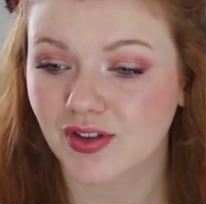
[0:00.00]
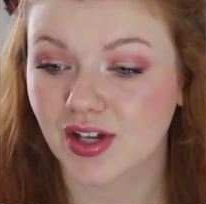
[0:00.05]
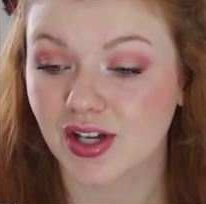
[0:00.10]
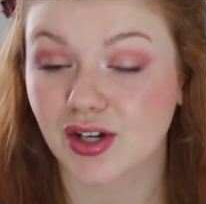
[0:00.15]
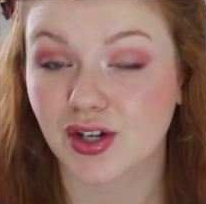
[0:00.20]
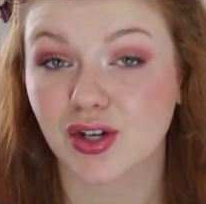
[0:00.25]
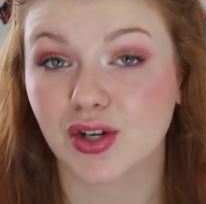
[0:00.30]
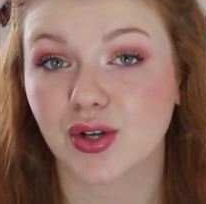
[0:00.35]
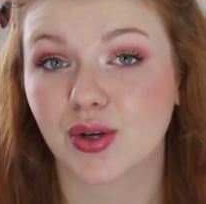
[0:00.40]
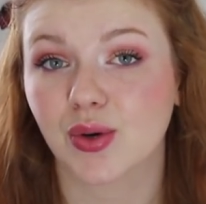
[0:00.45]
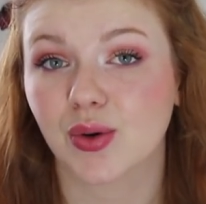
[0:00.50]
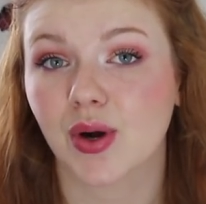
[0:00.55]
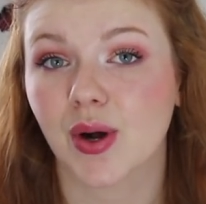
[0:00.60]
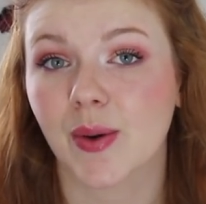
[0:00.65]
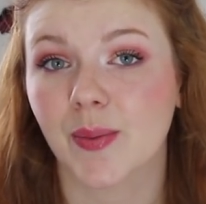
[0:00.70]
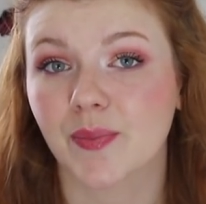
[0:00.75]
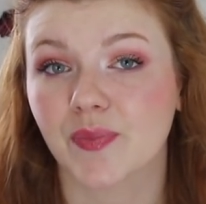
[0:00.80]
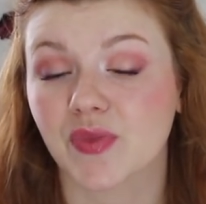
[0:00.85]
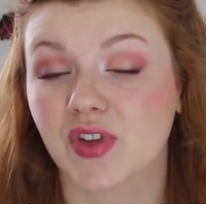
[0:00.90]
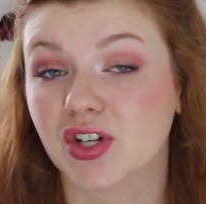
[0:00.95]
They
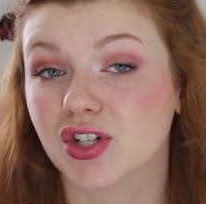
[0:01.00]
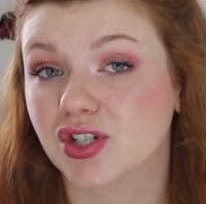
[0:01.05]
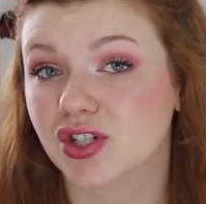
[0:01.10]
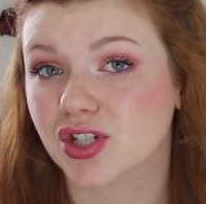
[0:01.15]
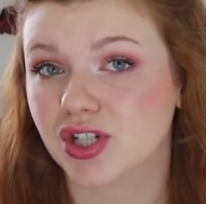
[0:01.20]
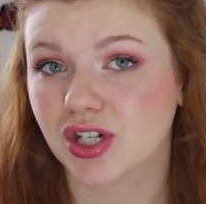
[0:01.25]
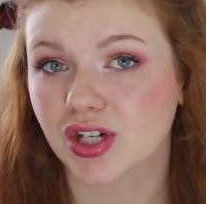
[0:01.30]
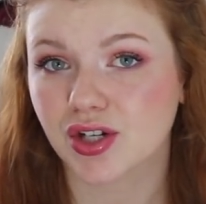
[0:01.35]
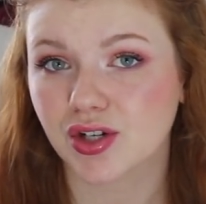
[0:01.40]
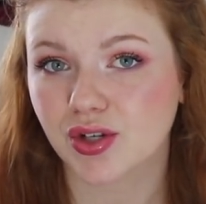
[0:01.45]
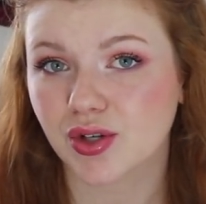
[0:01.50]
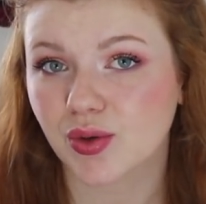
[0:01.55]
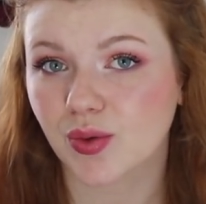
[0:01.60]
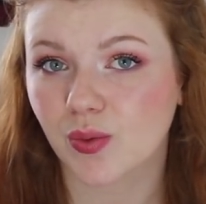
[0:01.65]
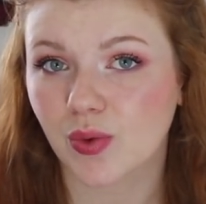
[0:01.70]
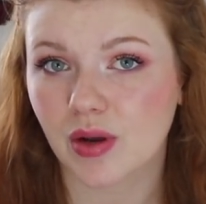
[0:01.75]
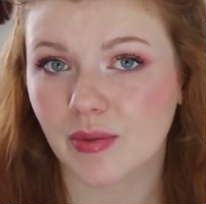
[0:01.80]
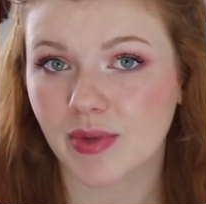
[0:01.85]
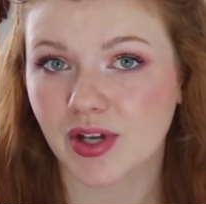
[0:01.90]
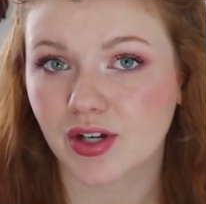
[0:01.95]
knew that she knew
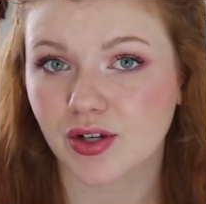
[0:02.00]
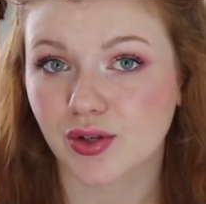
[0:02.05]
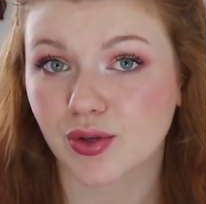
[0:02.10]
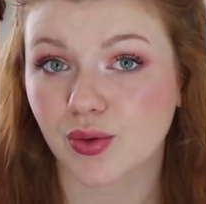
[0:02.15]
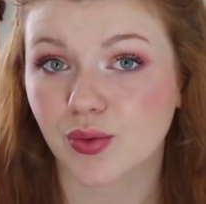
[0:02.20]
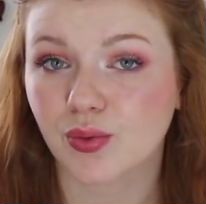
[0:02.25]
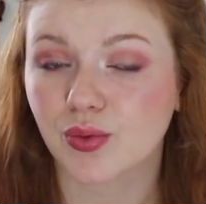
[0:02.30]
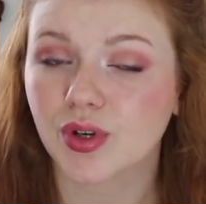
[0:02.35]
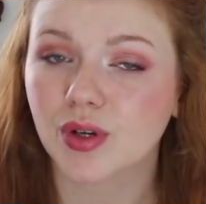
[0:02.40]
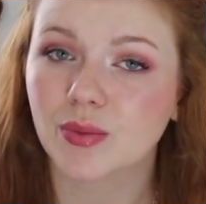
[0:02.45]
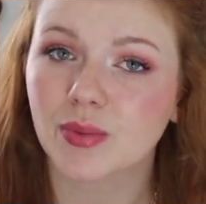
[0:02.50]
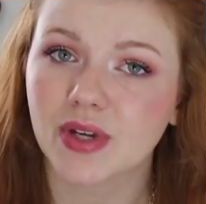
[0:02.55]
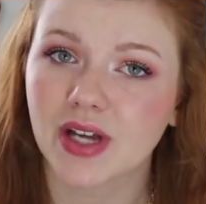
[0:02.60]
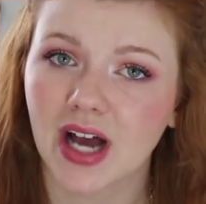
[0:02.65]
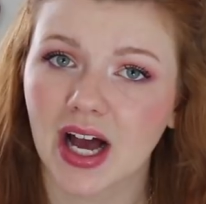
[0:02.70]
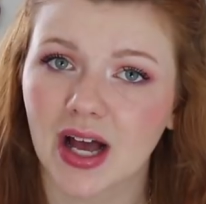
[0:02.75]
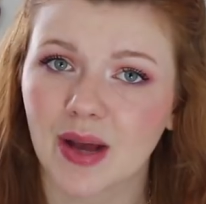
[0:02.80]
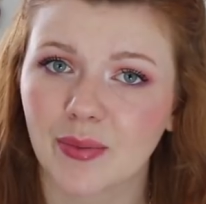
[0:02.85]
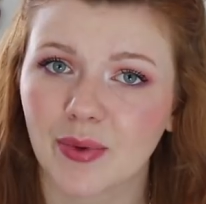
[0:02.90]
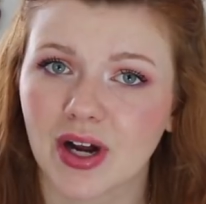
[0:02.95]
women who would be
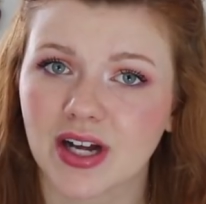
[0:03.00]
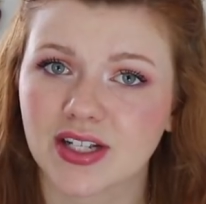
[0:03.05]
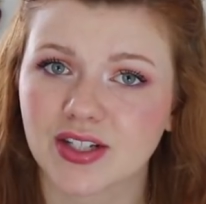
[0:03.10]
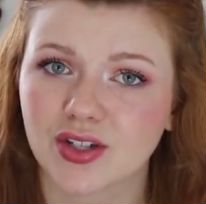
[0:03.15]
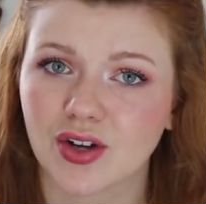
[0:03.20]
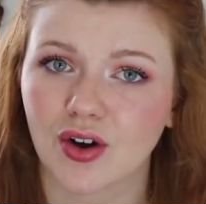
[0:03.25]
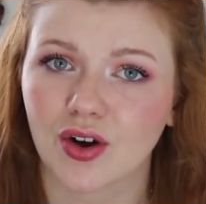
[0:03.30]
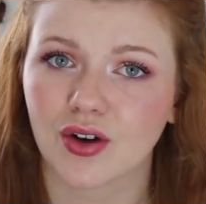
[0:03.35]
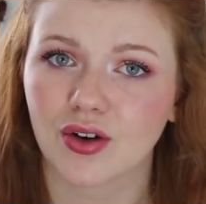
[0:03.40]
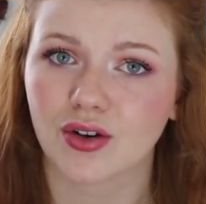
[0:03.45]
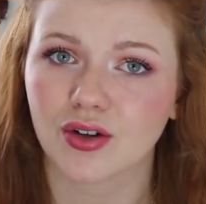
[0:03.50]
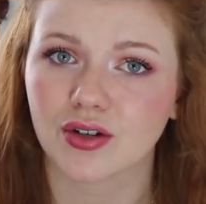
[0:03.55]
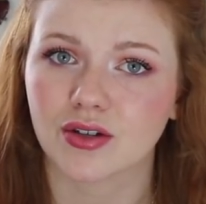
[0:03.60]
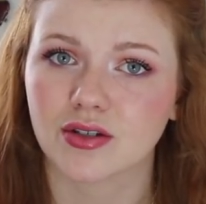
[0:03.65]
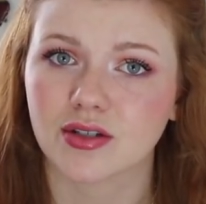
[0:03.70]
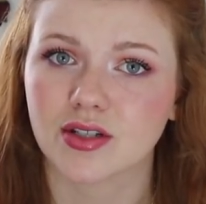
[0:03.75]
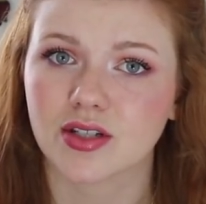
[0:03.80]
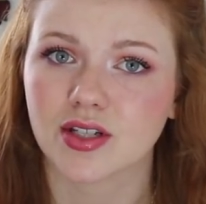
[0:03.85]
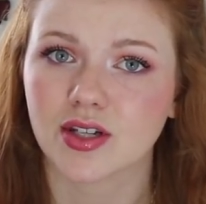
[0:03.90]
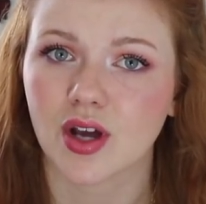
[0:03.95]
high-priced call
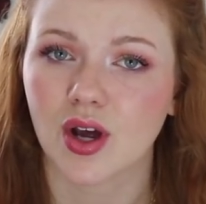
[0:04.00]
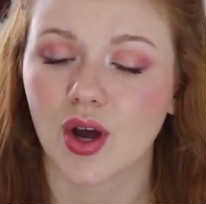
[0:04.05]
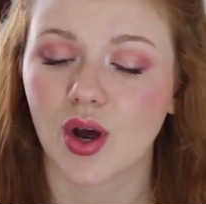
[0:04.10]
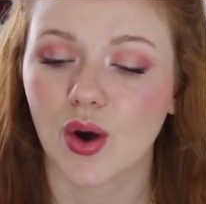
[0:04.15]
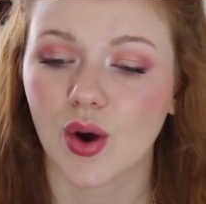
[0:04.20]
girls